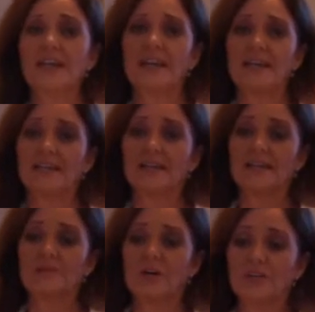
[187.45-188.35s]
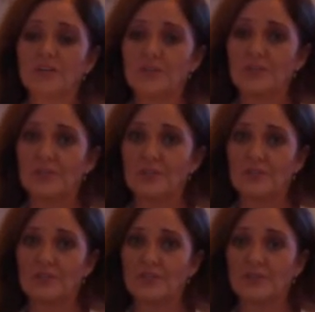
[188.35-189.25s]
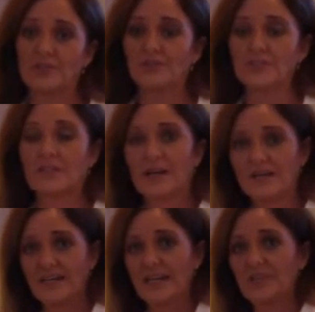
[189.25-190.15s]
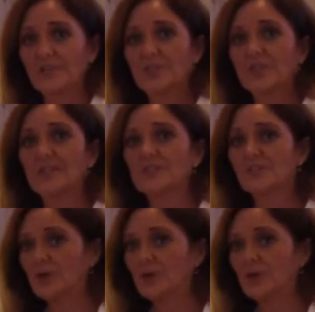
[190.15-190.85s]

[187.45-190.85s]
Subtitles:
and also you would want to be able to lock down the machines,